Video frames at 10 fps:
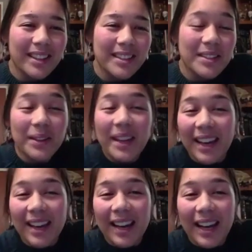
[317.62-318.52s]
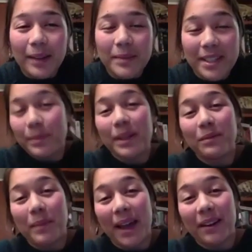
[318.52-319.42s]
So yeah, just a bit
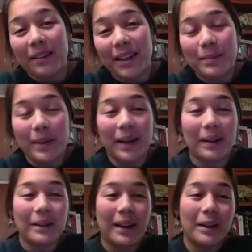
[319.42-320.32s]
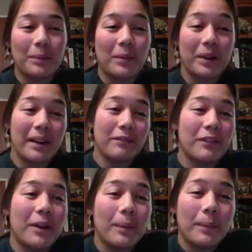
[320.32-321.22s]
of background about where I'm
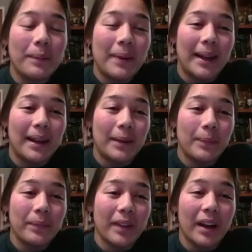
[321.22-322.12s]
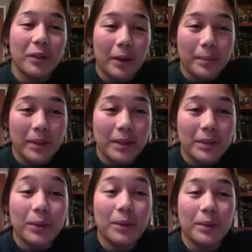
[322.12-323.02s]
from. I grew up in
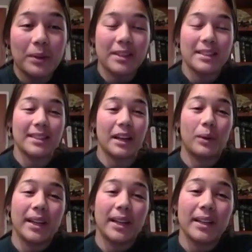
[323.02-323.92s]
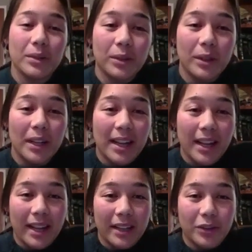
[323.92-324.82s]
Tokoroa in the South Waikato
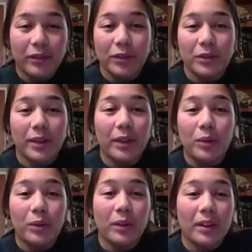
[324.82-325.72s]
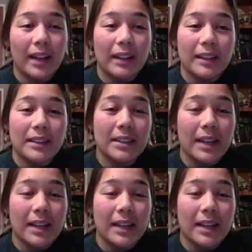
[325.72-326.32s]
and travelled around the North Island